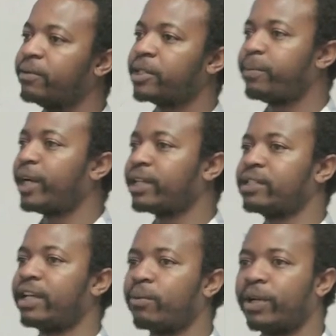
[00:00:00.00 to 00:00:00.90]
uh, Spark is
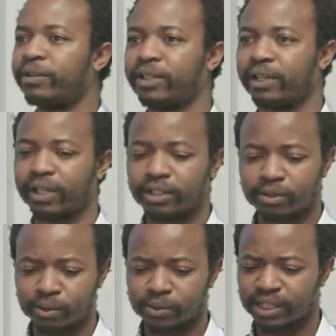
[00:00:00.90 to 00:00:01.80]
like one of the great
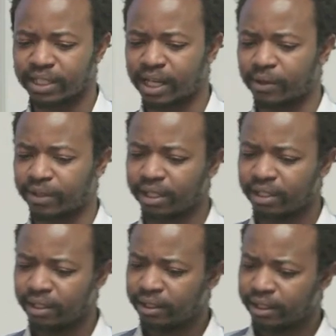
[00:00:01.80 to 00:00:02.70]
tools that are out there.
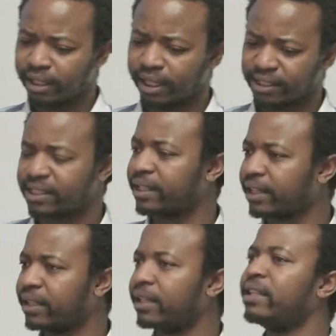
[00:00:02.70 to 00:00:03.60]
Uh, it's
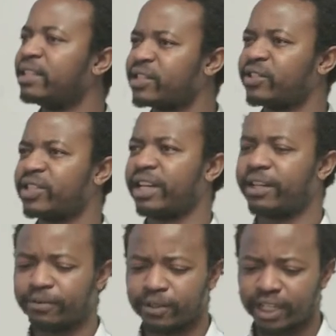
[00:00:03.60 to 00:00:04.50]
like the industry
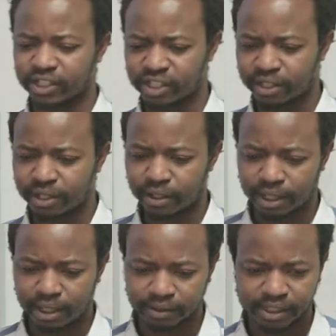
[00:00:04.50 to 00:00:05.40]
standard for like general
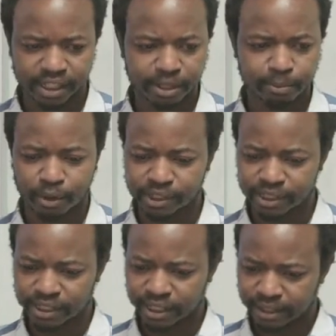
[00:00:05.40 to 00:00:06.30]
uh, data
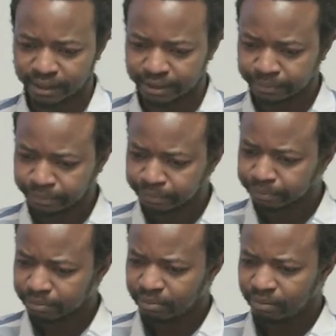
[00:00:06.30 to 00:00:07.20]
processing,
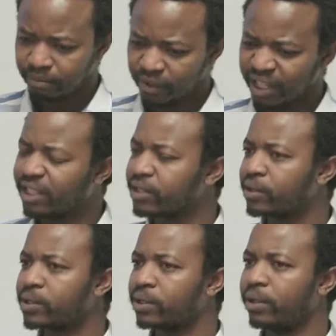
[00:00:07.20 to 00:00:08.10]
and it's
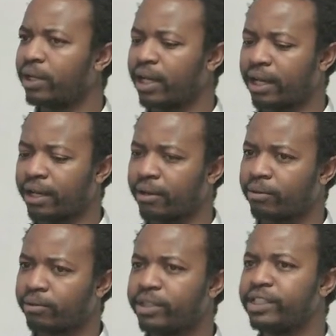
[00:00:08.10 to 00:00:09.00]
also uh,
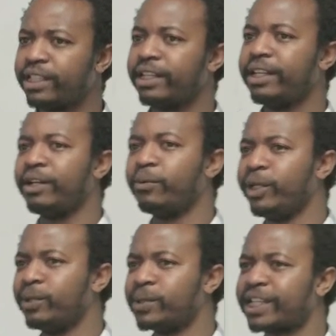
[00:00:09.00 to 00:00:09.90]
internally we
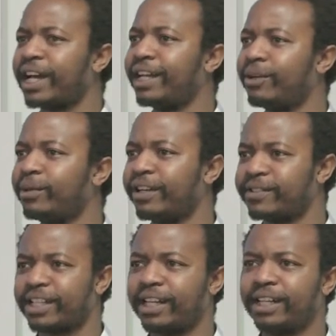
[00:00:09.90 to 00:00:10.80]
use Scala. We love
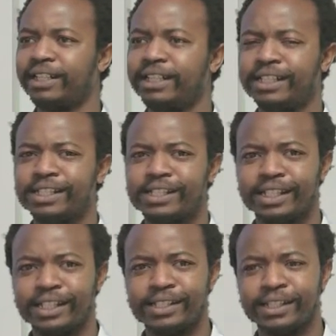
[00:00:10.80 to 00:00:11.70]
Scala. It's
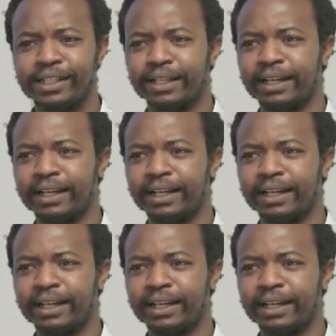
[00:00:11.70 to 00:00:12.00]
easy.